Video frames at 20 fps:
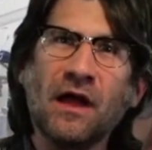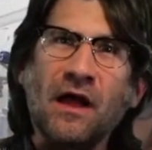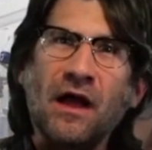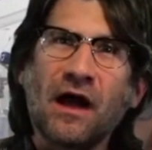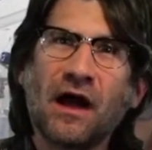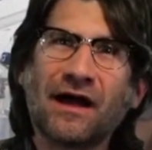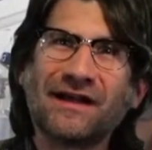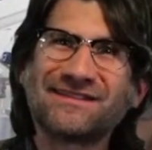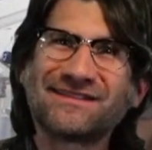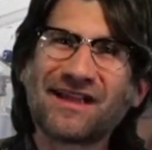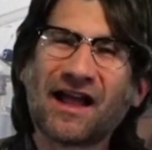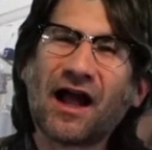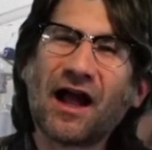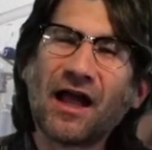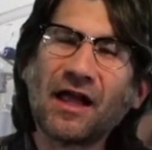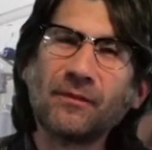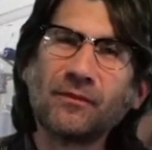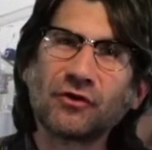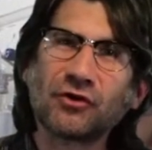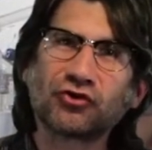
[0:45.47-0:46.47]

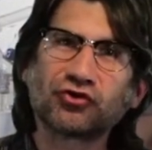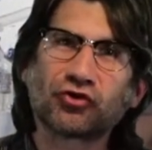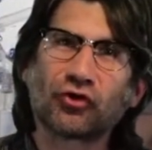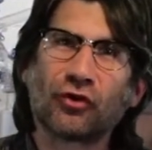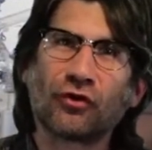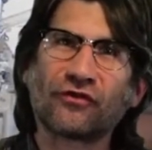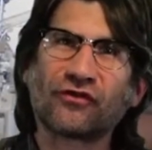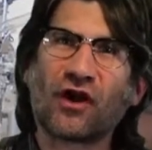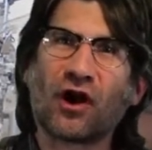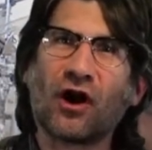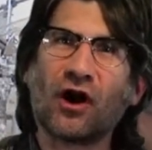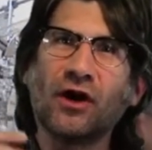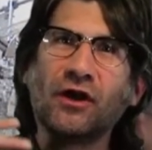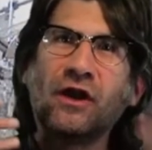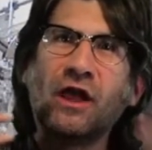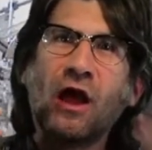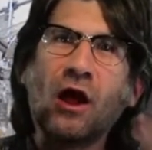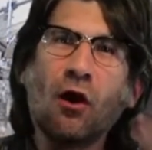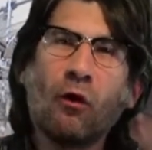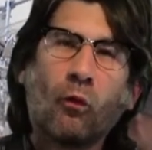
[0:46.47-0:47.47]
time controls on
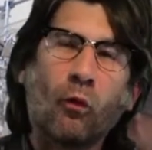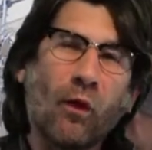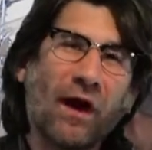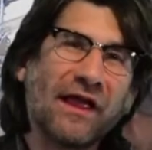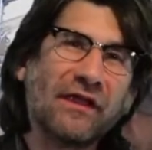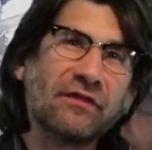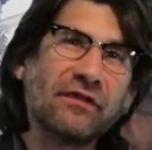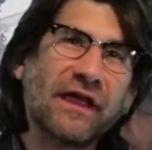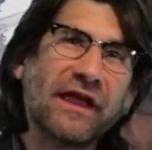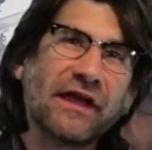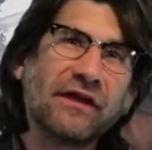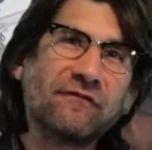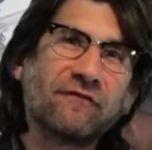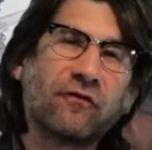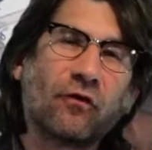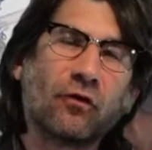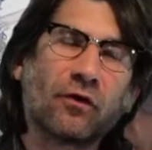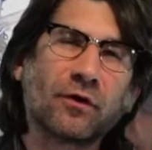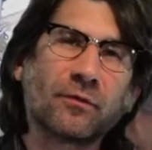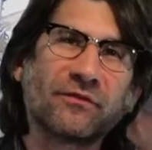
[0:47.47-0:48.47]
when
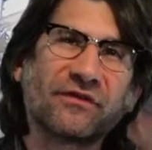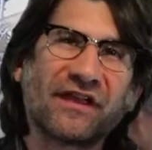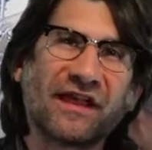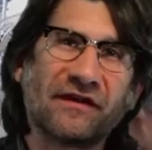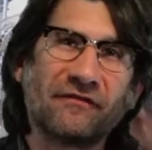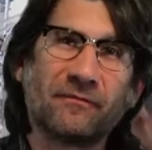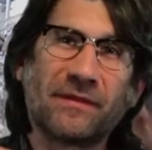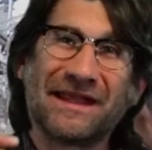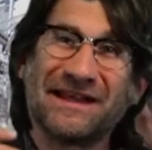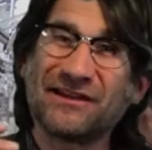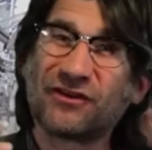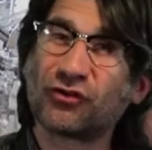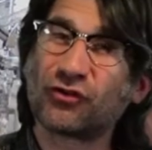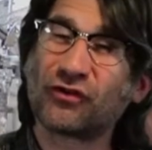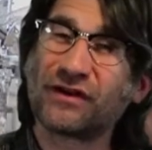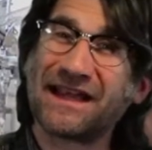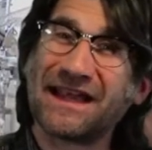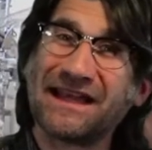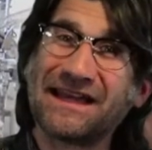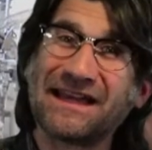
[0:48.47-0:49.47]
landforms have been
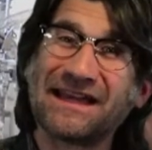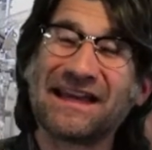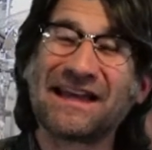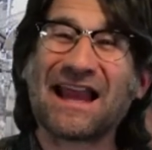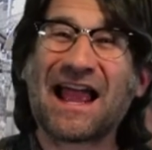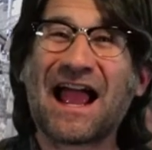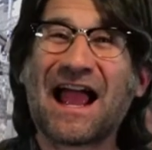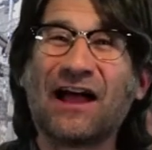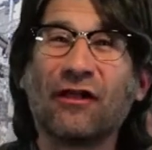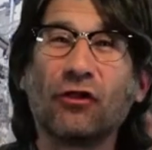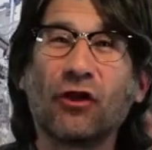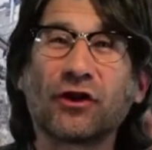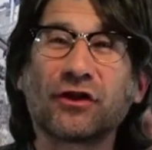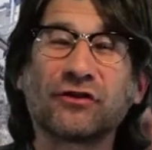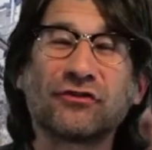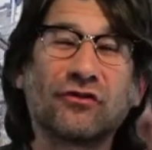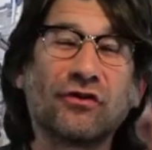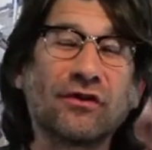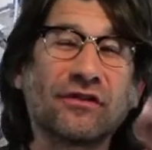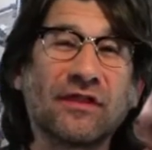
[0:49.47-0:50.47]
created and how long it
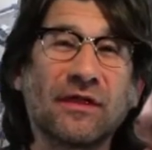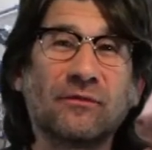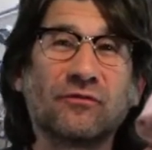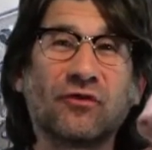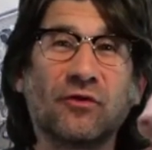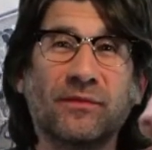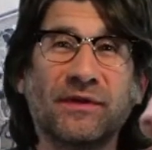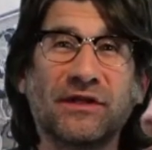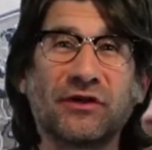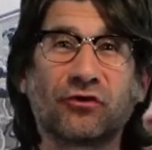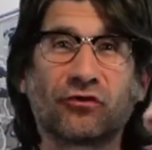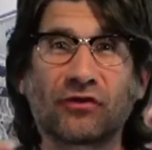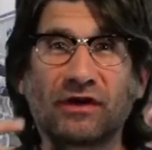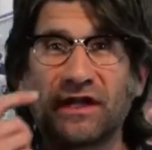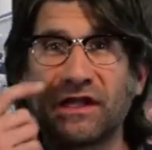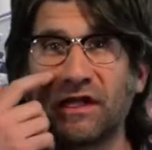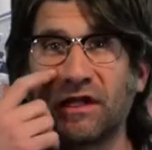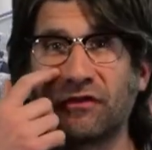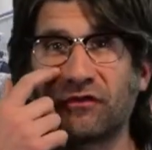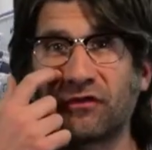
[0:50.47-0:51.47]
took them to be
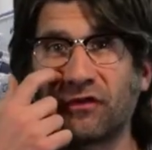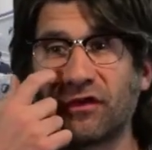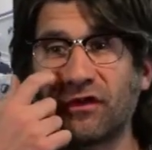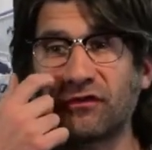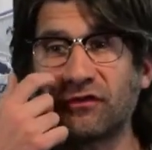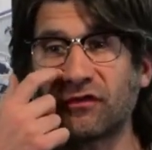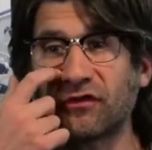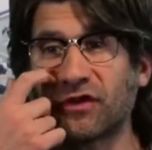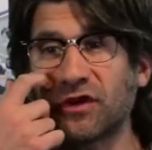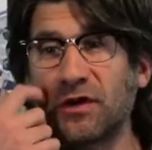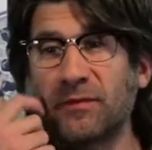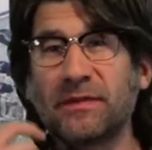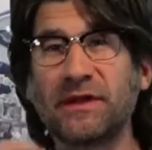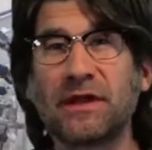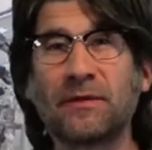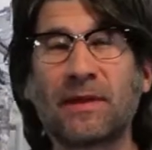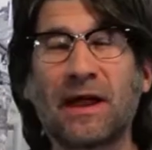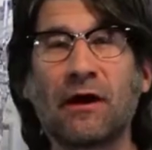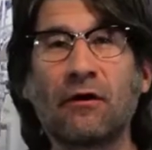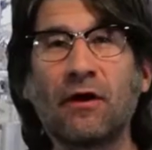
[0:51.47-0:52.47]
created. So this is going to be
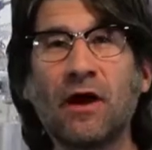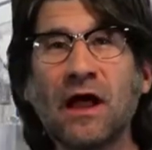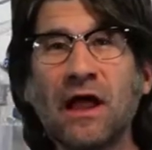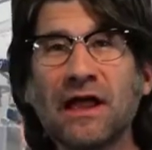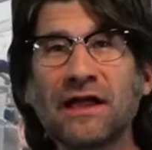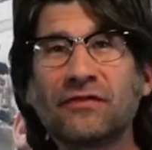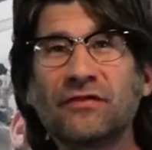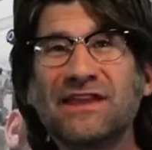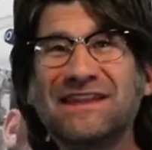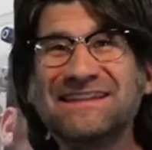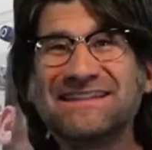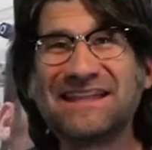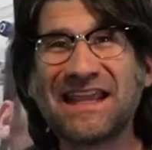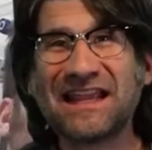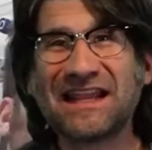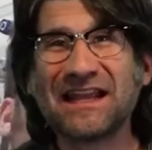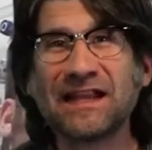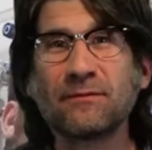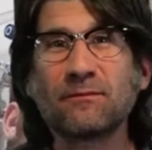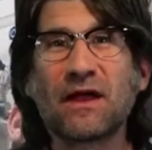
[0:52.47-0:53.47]
about the
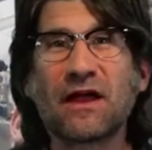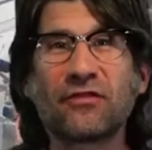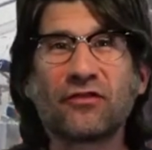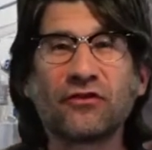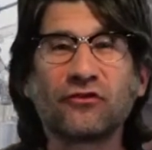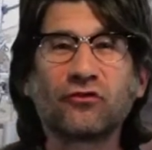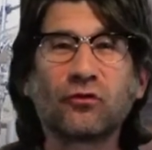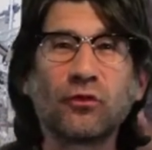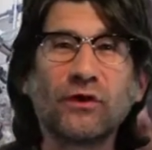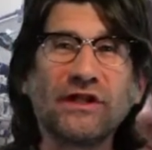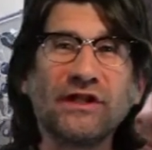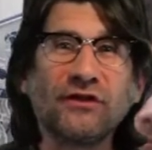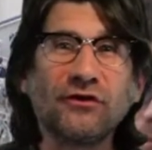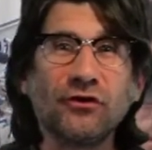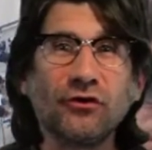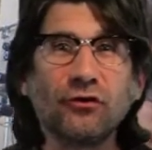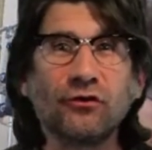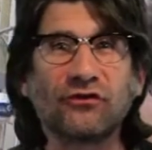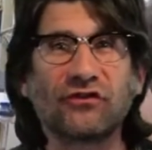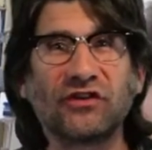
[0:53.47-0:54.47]
dating methods we
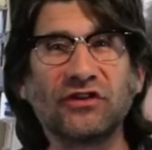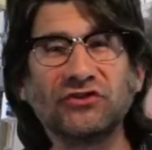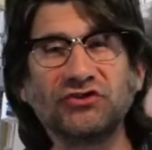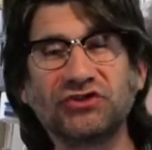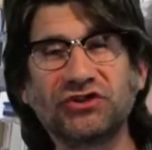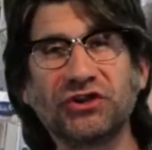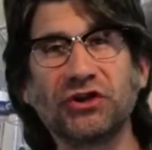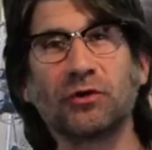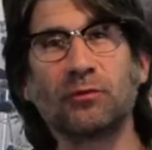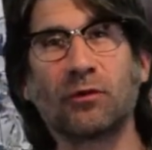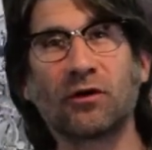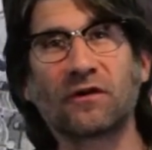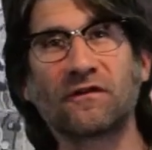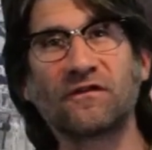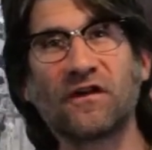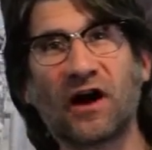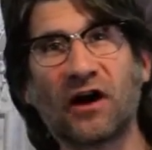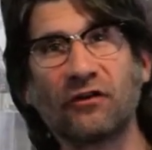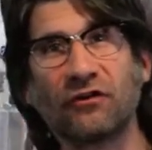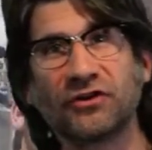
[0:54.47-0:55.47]
use in
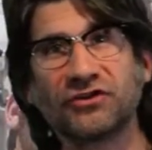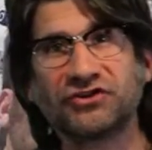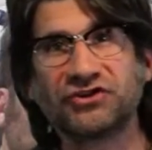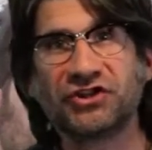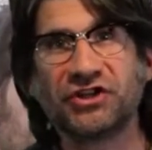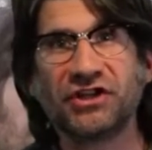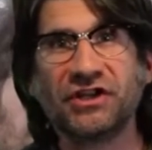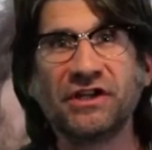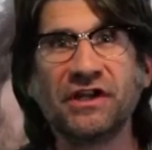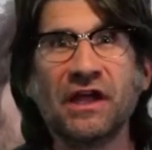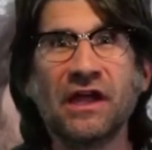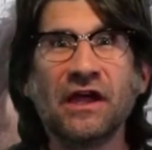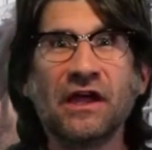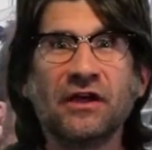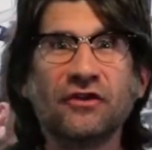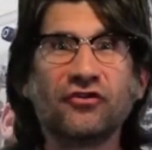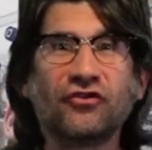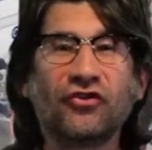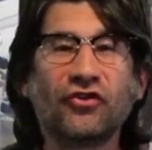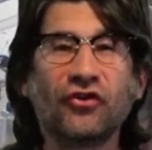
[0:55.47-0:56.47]
geomorphology
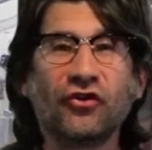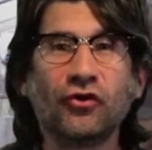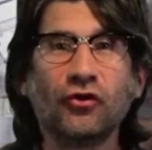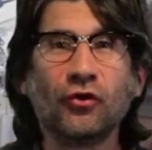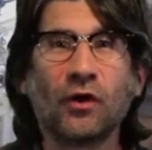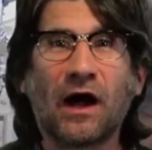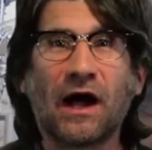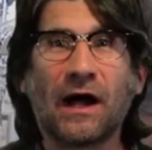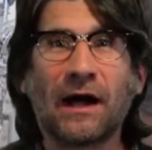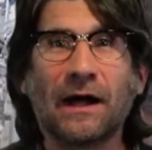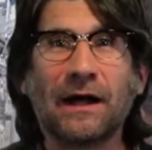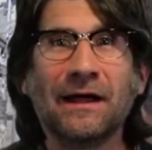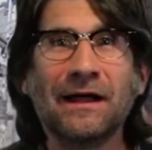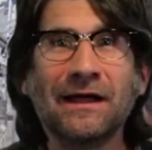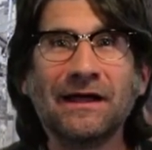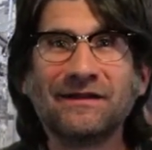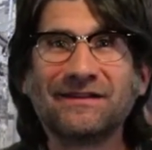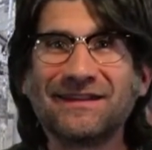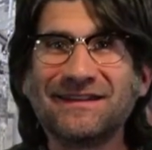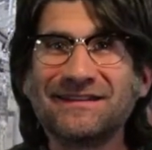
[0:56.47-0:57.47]
to
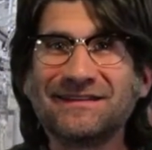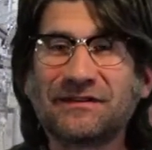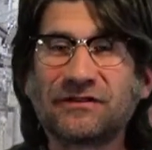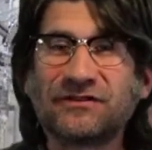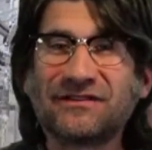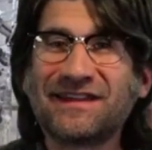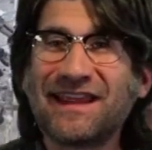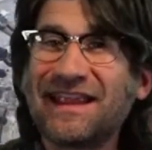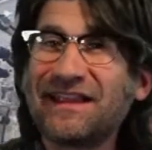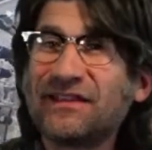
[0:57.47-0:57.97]
date the